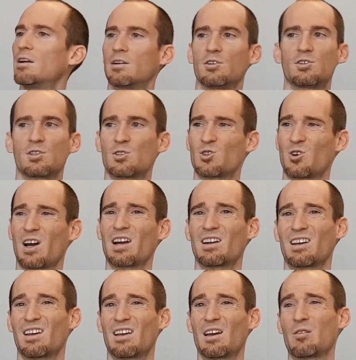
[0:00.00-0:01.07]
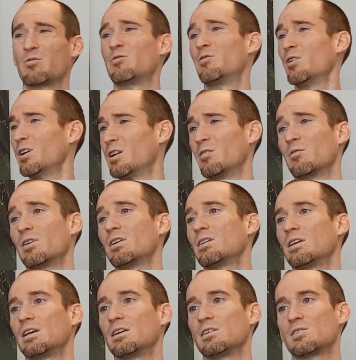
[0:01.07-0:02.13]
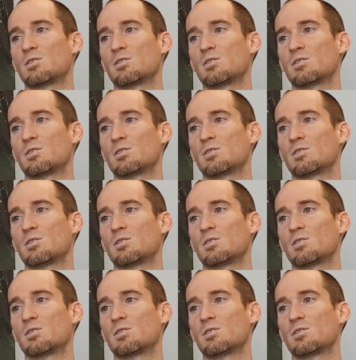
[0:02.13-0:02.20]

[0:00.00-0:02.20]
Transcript: To just try to get a footing, really,